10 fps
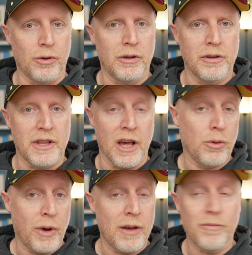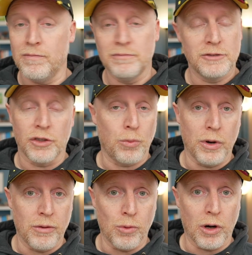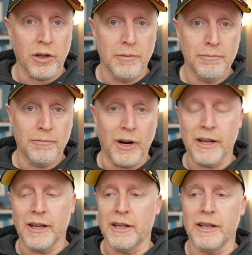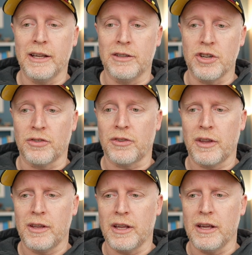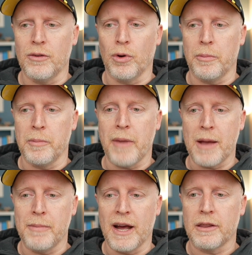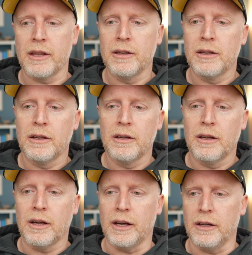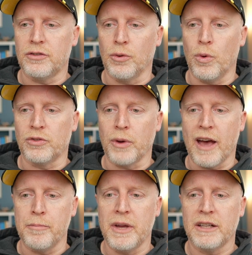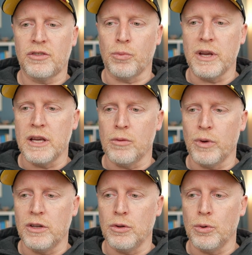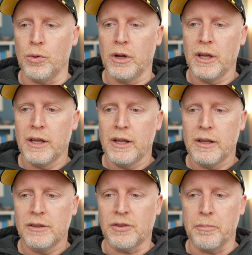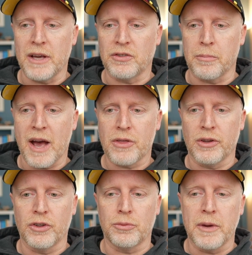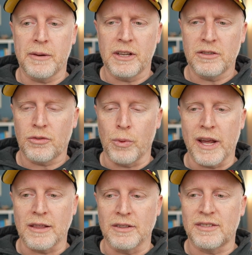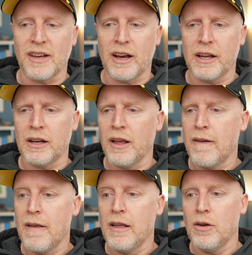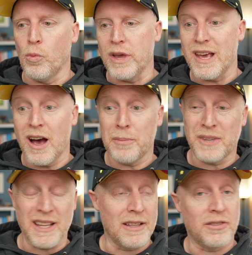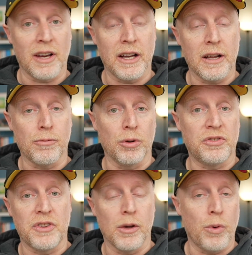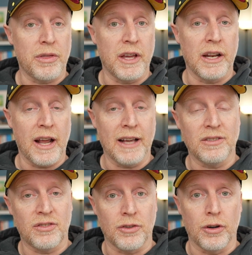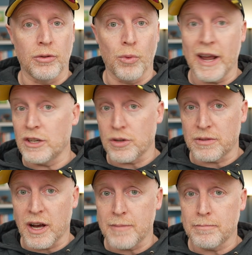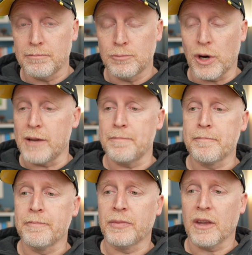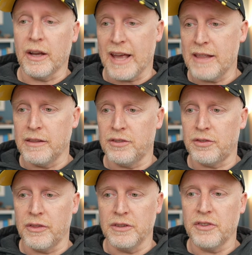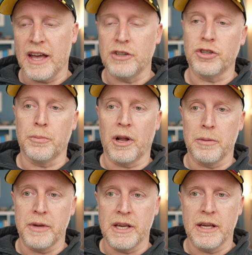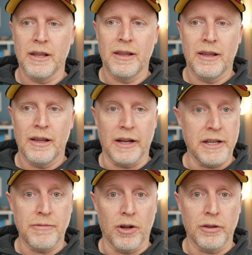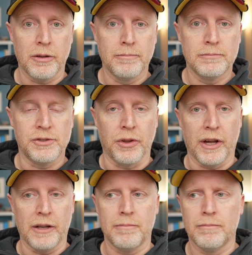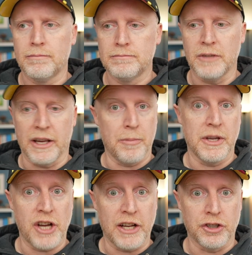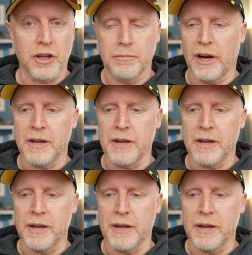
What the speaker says: the other way just wouldn't have worked, right? It would have been bad math. So once we have minutes, we do some basic math on those minutes. We get the sign. We update the sign if we're still within a certain range of time, right? Again, this 10 should probably be a default so that it can be changed, right?